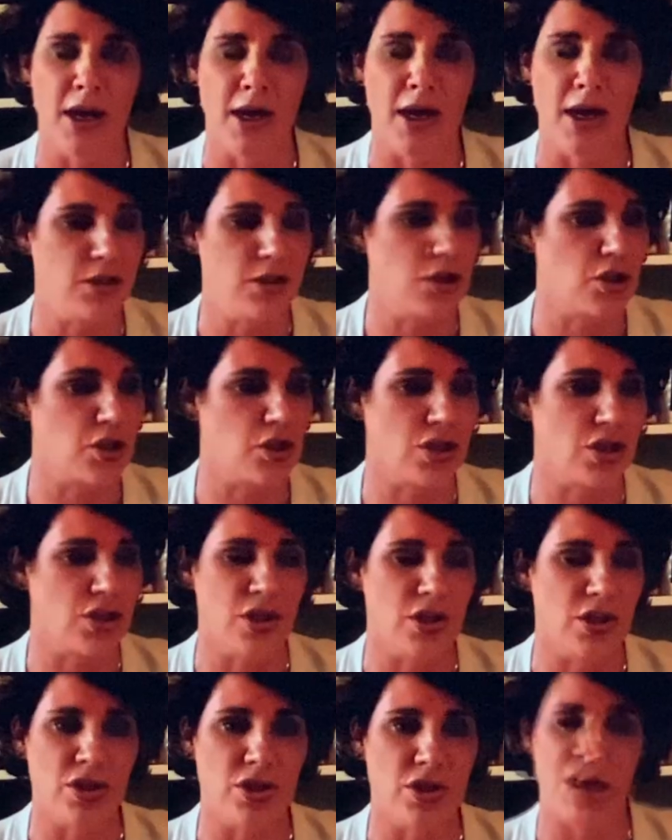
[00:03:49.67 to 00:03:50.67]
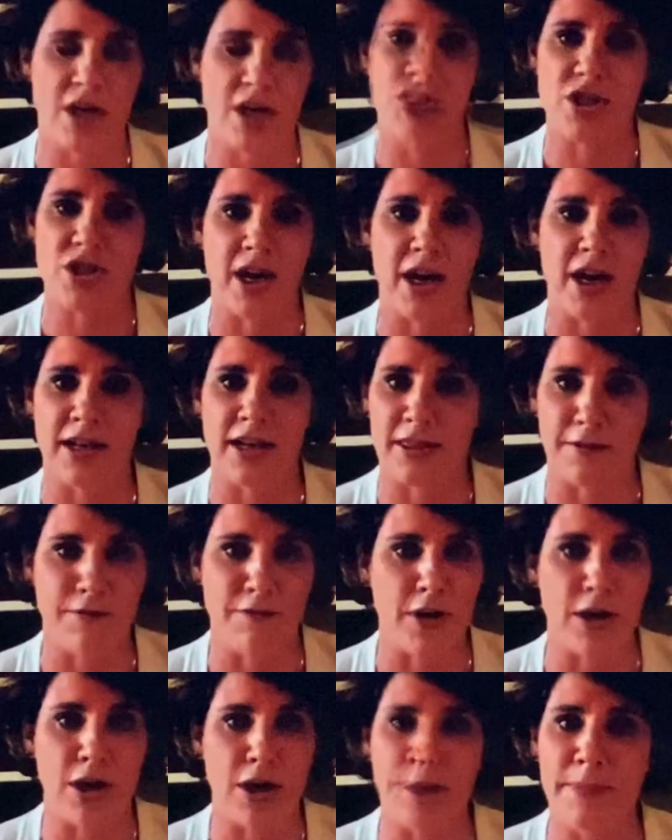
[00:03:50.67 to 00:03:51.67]
just touched on it at the
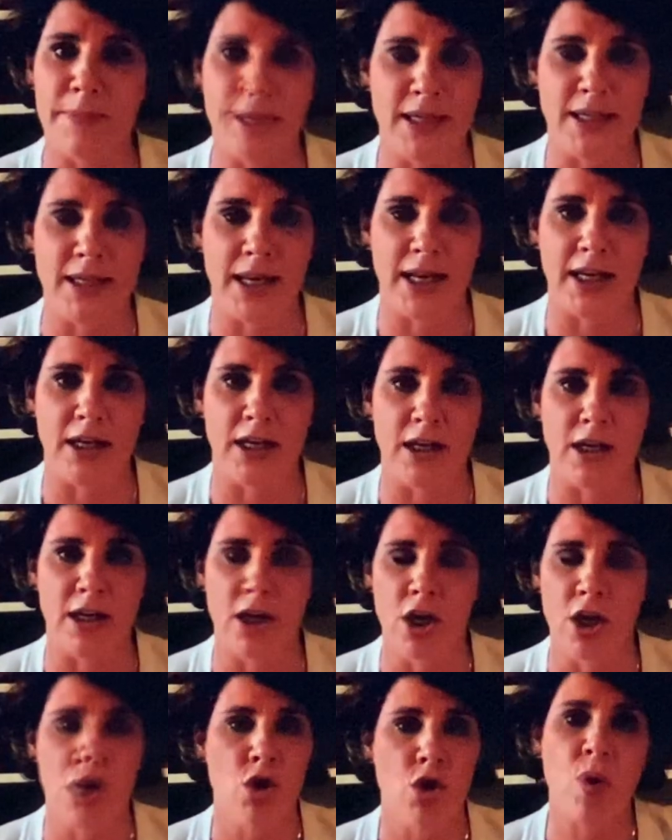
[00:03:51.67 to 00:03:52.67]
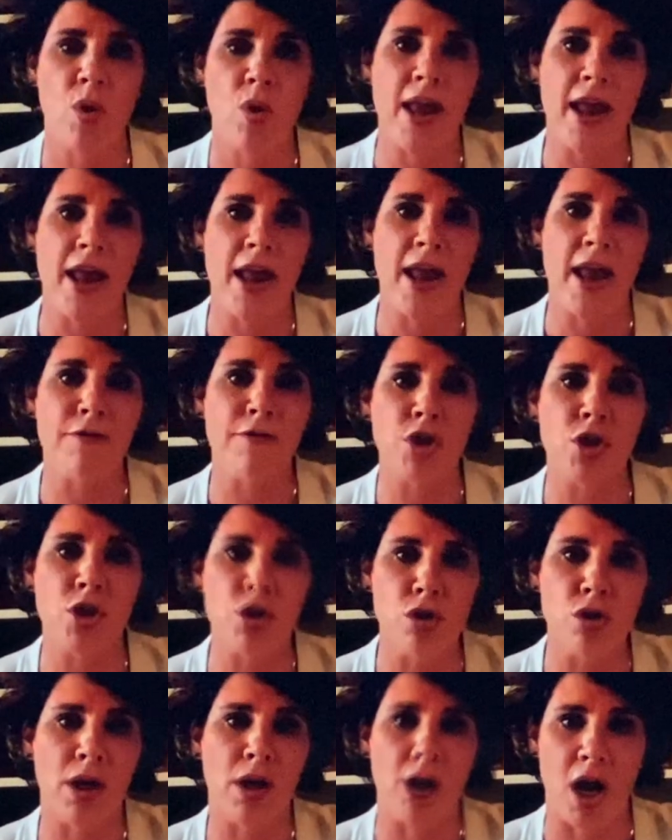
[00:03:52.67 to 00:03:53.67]
very beginning, whatever your
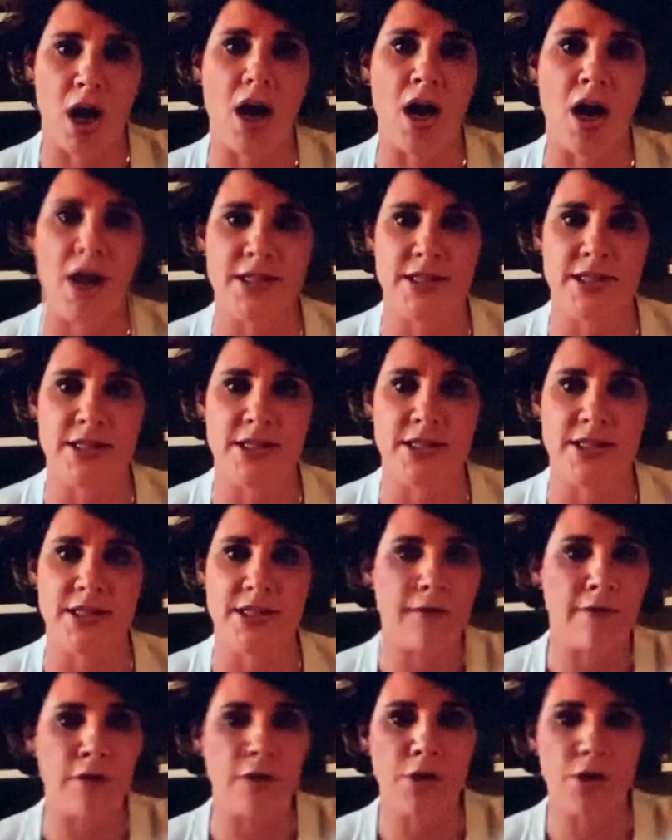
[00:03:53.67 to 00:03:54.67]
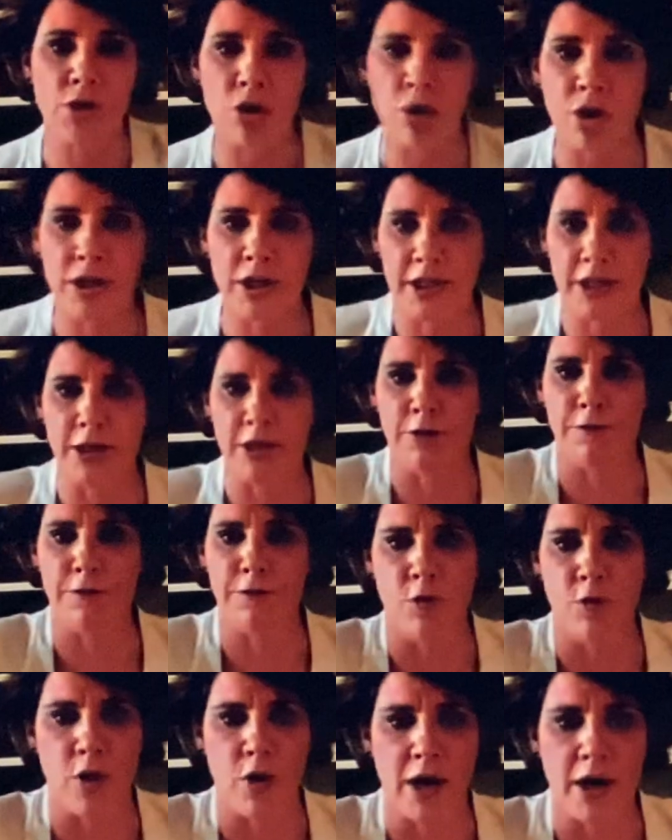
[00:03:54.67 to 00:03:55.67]
cause is, whatever you're here
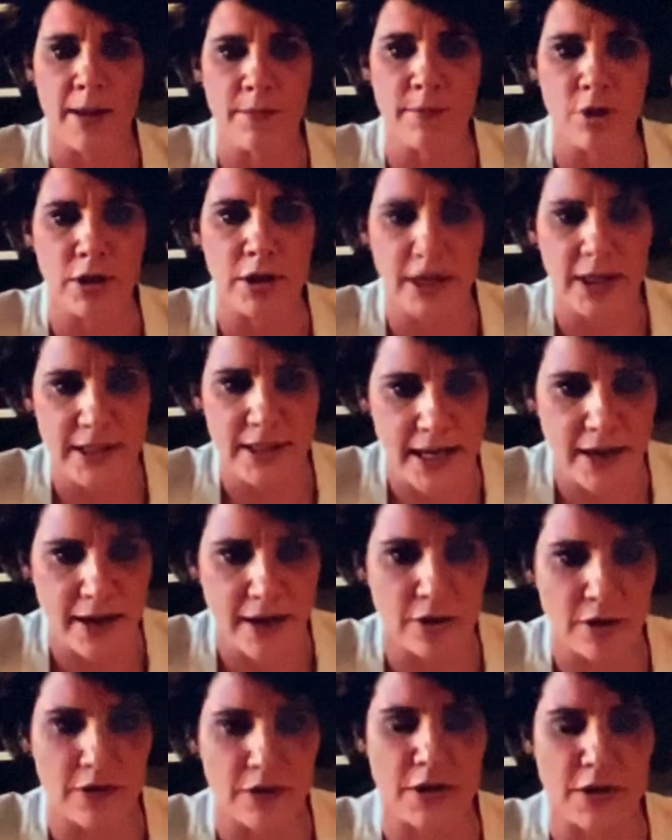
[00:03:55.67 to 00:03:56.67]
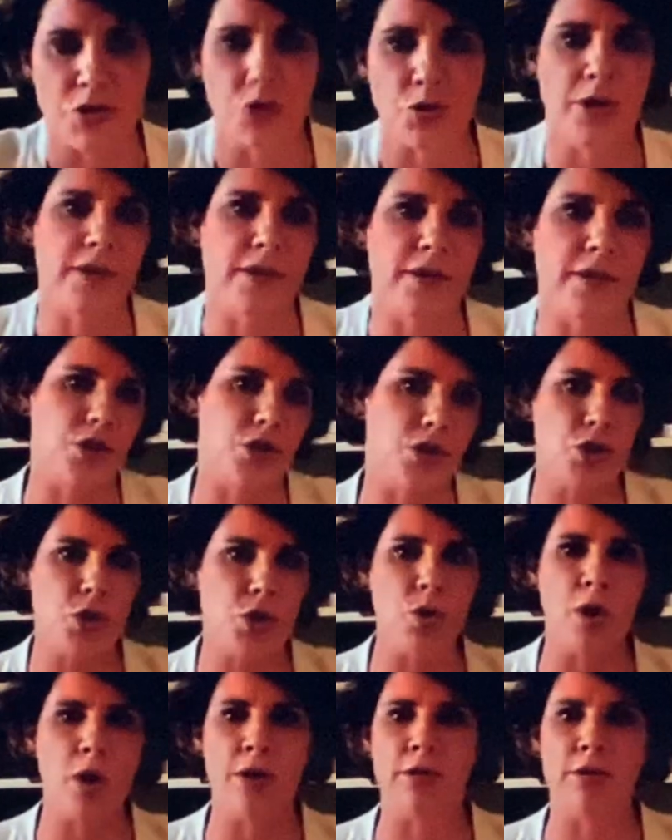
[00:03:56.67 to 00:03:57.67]
for, and I'm looking down here at the screen, there's
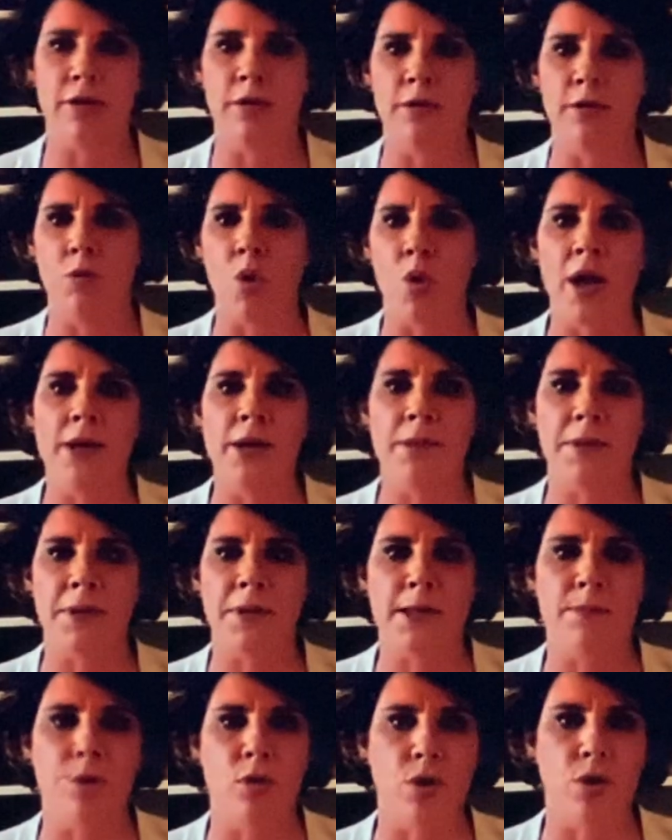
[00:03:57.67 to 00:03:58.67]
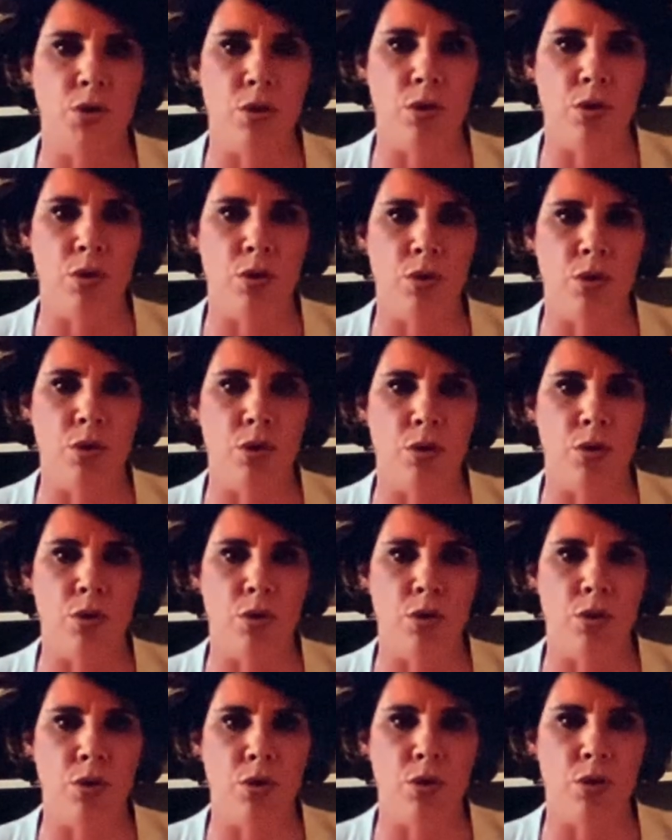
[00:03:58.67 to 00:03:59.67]
201 people who have joined
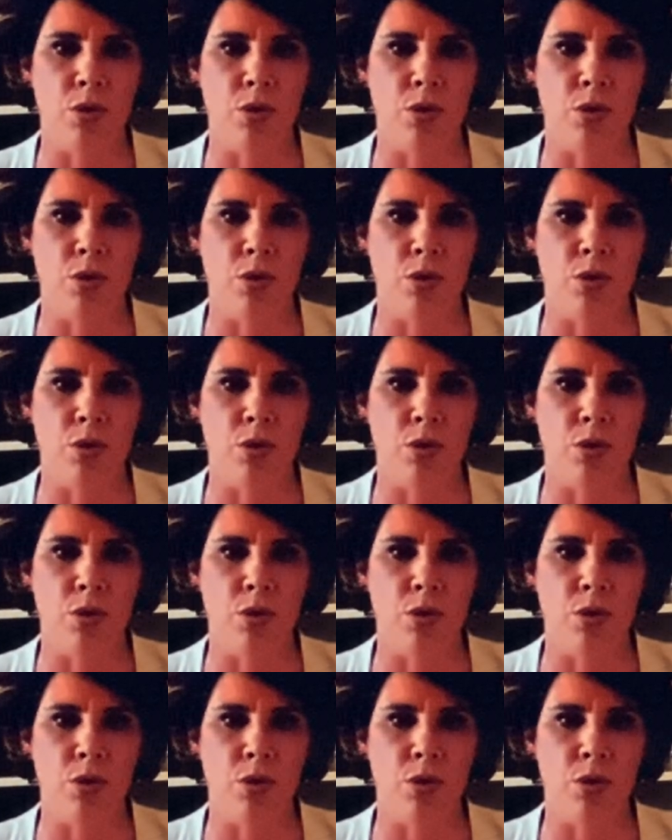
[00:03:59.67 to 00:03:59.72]
this.